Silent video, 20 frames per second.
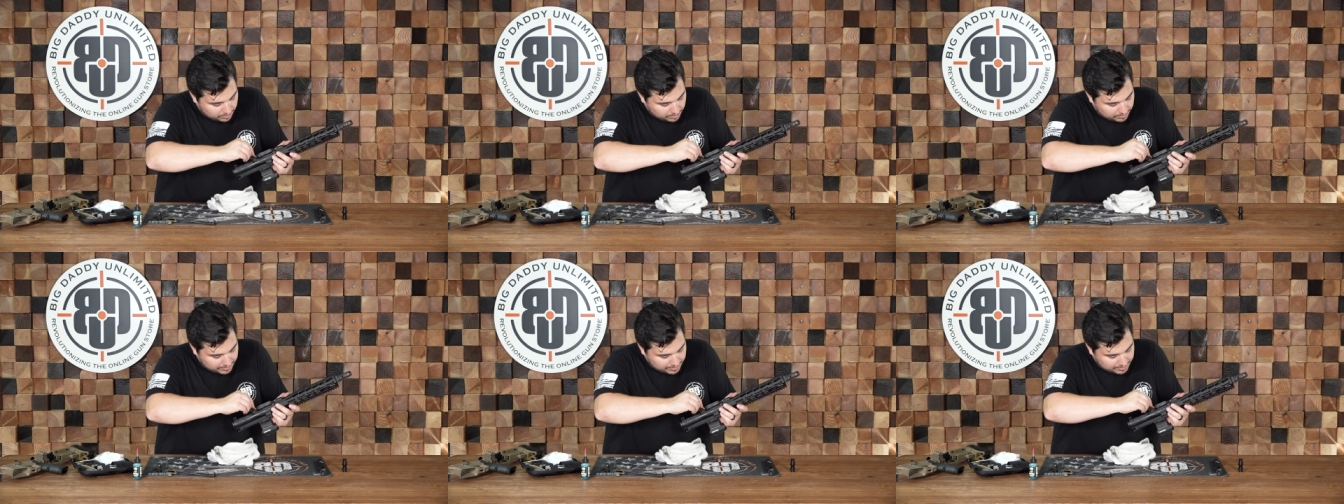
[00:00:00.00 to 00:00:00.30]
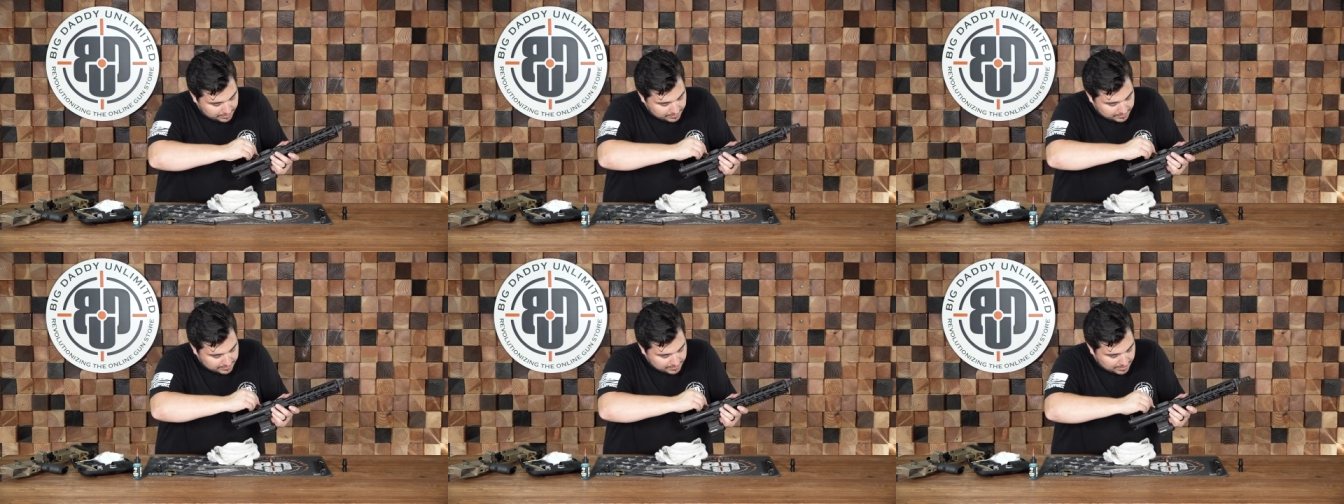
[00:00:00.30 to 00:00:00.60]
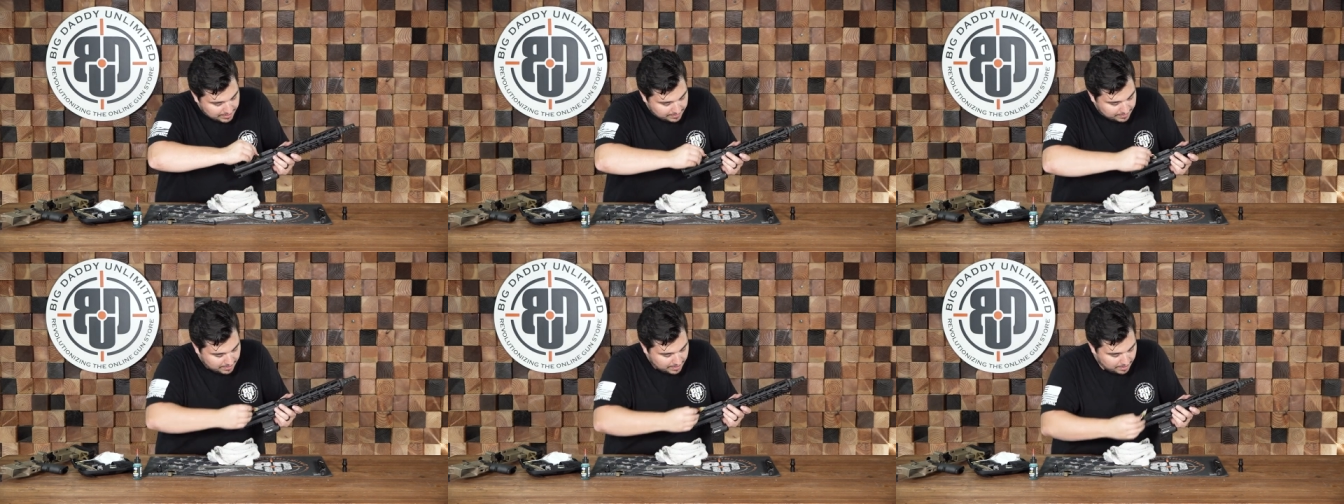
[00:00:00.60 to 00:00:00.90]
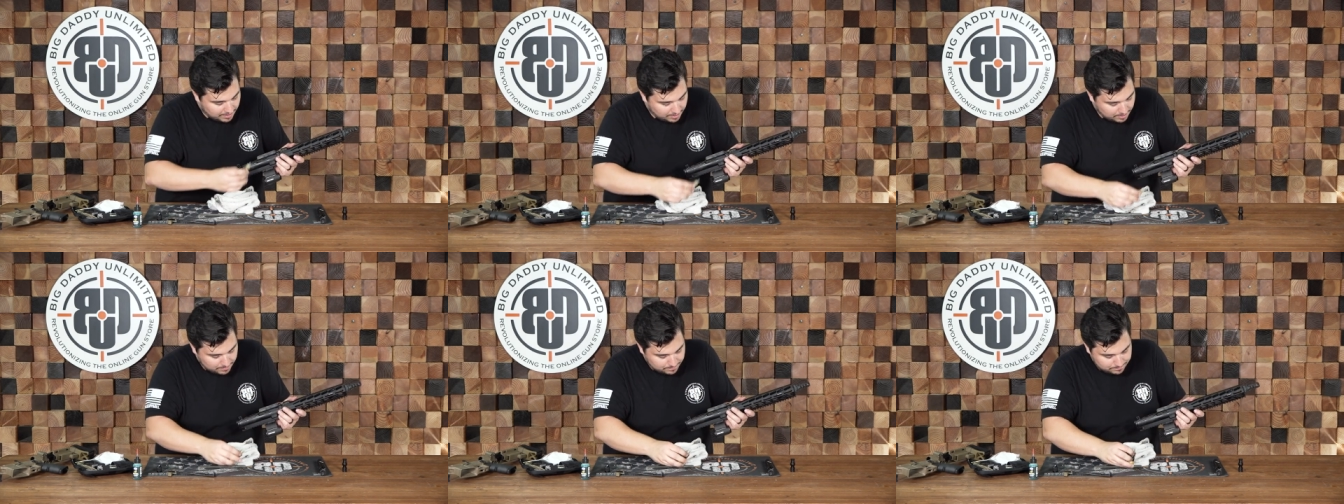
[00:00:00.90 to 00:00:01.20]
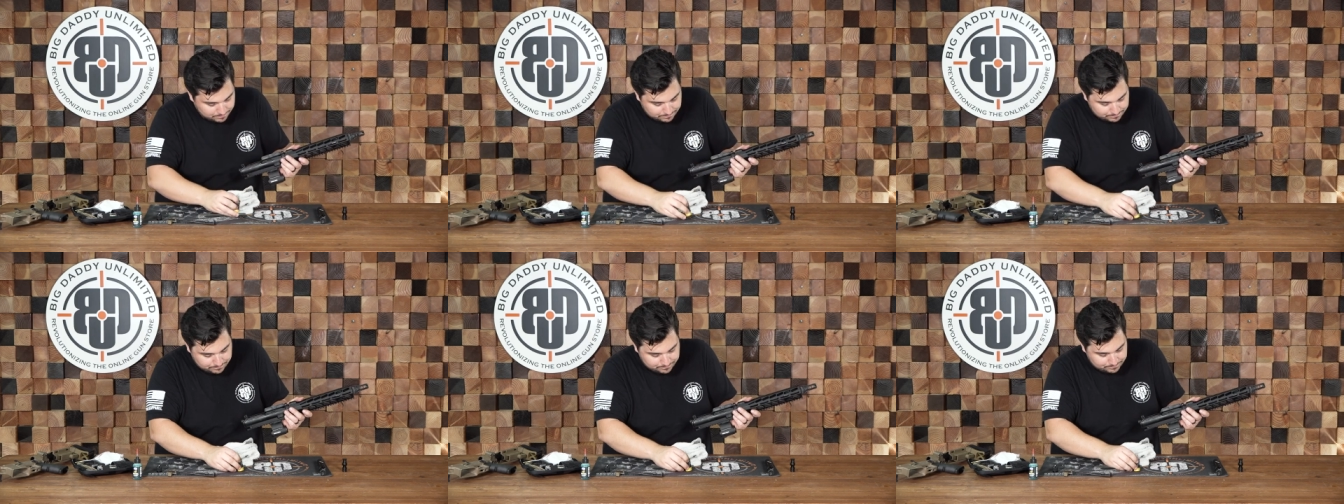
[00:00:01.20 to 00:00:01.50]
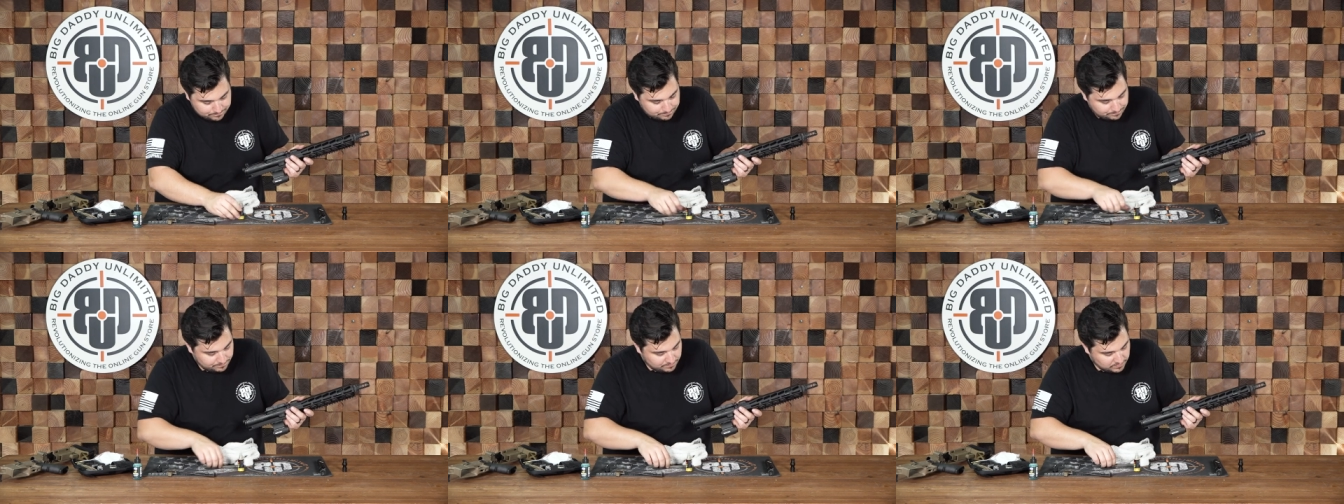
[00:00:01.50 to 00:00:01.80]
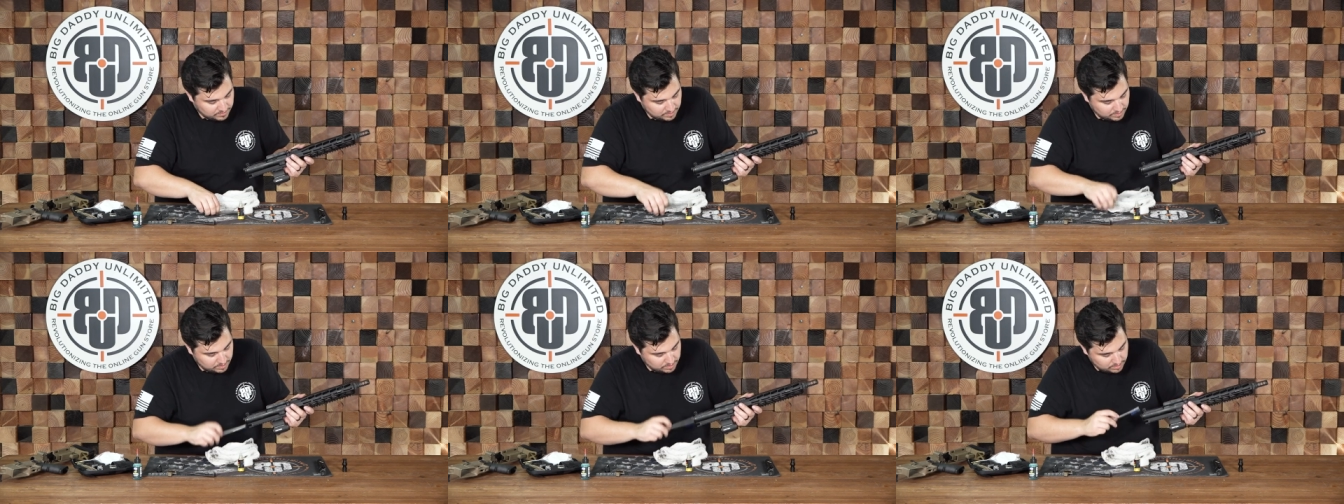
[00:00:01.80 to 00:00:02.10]
on the inside there
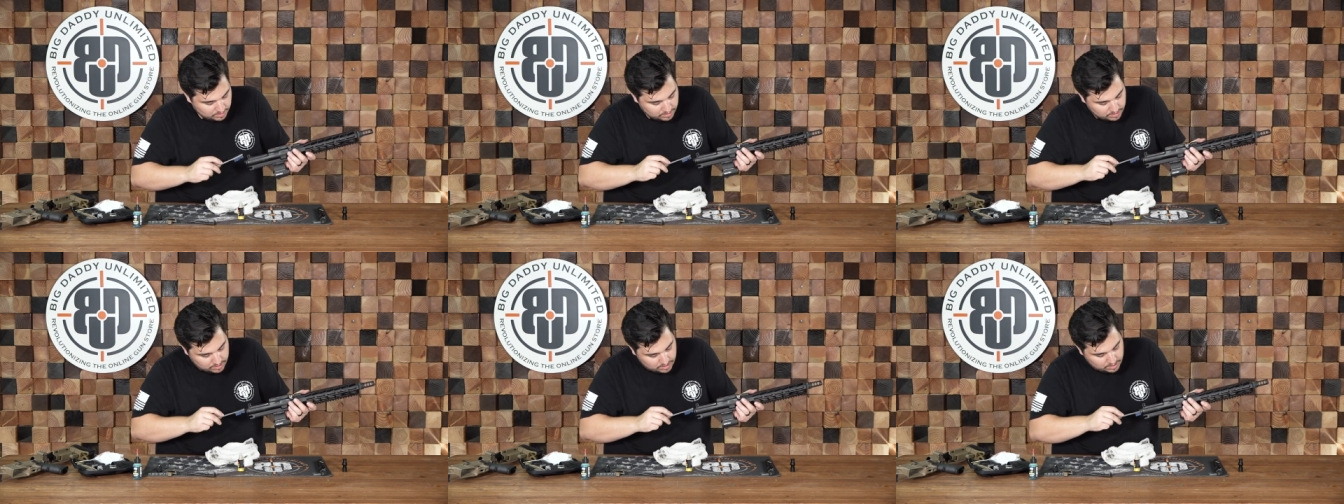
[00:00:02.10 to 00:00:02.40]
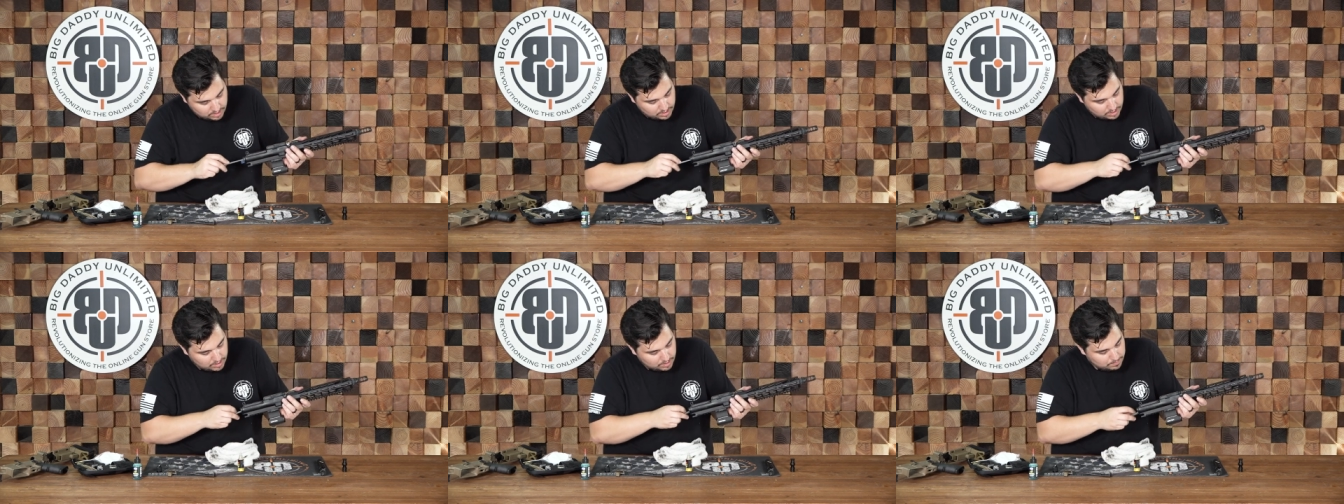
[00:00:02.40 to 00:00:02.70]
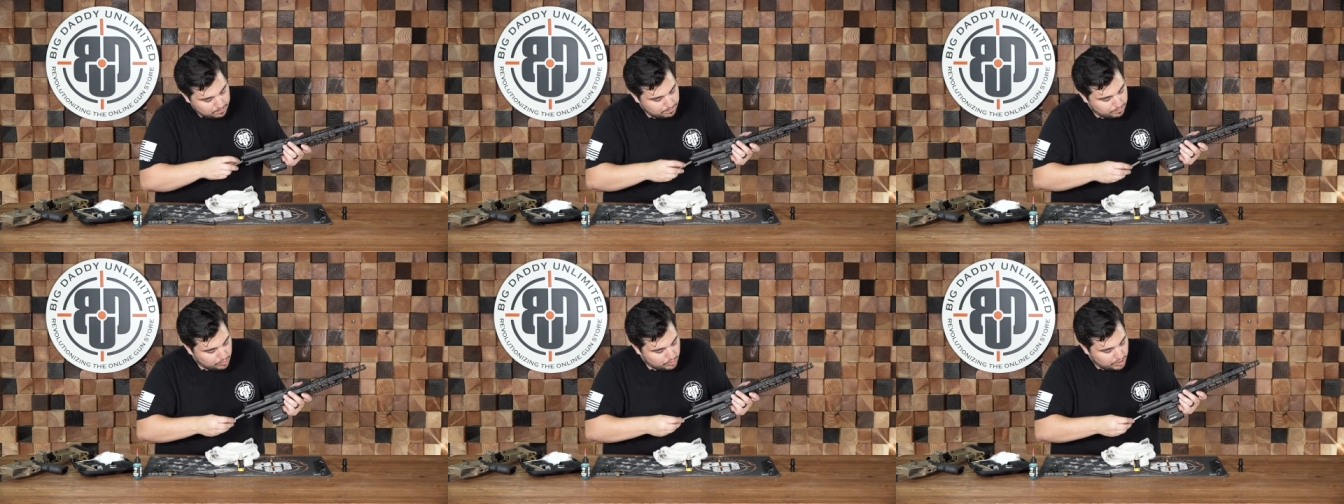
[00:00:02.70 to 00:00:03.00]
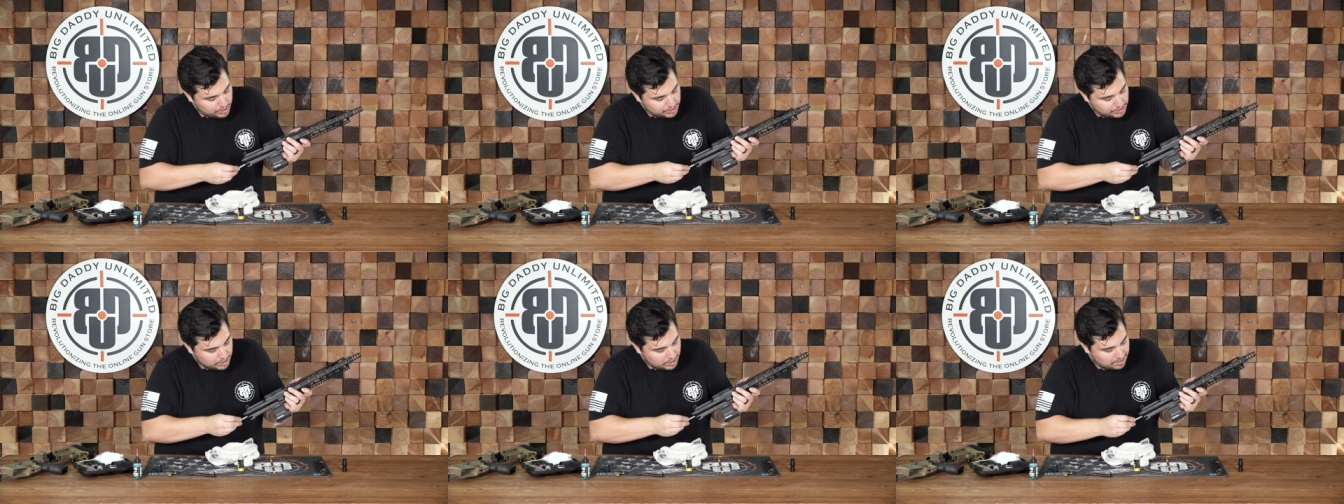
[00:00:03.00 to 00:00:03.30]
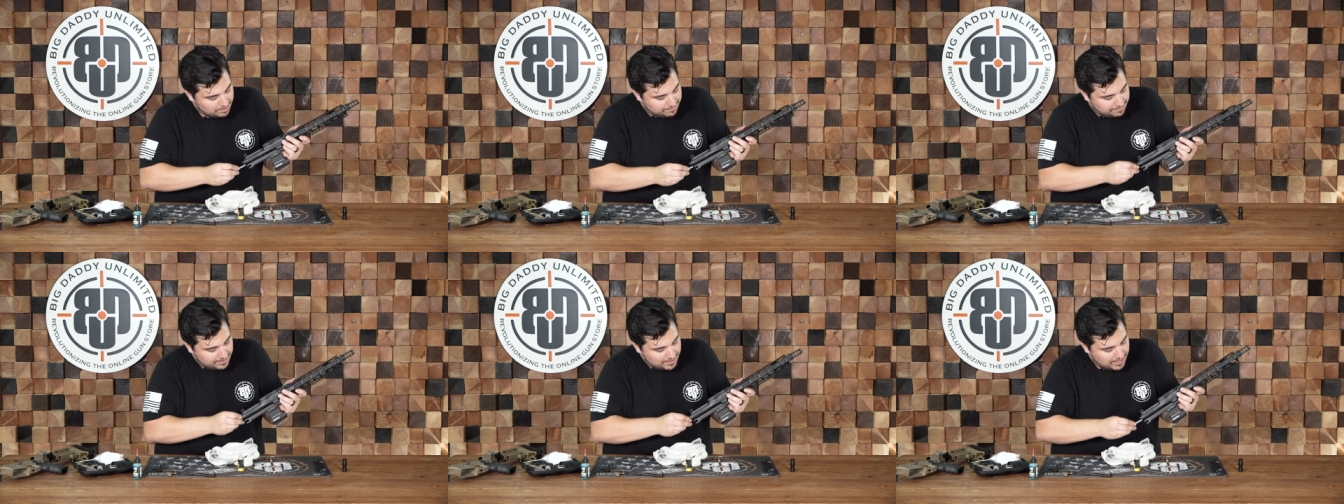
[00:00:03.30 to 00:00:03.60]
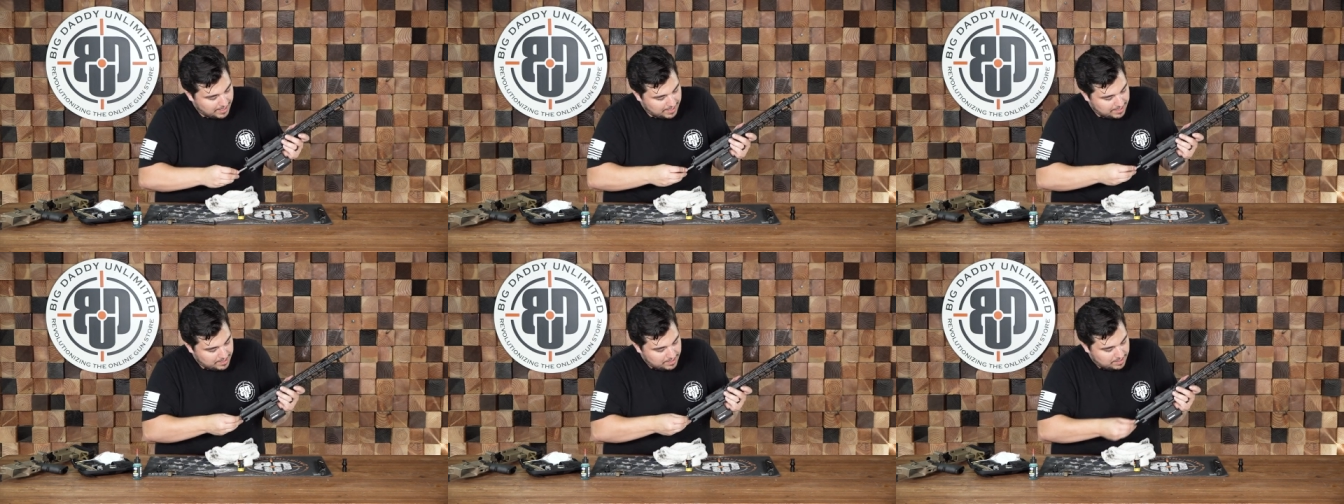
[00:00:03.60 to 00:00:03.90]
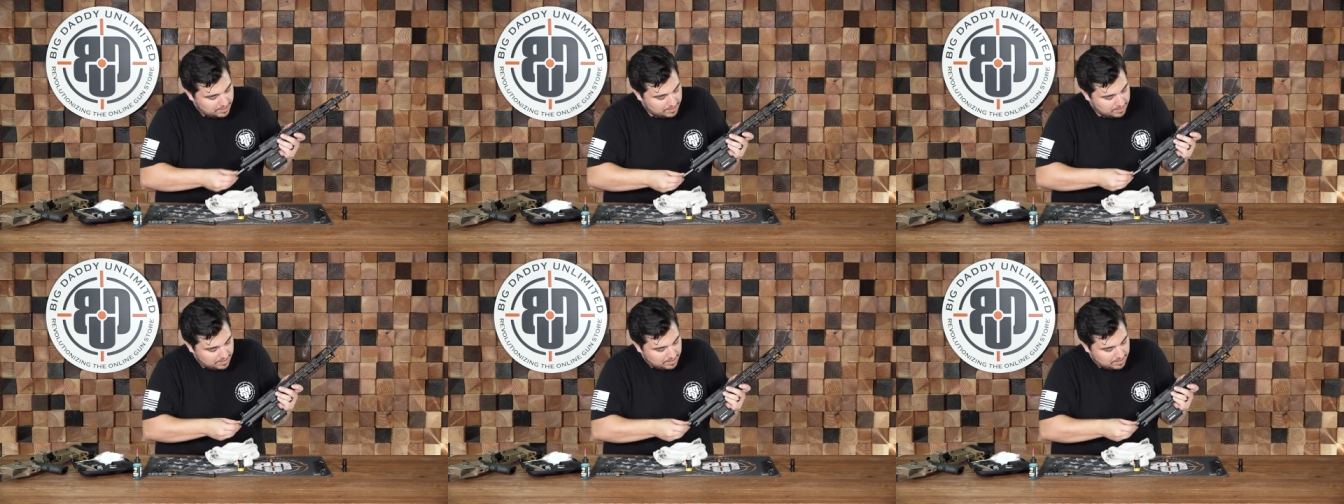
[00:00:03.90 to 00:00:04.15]
and brush off any,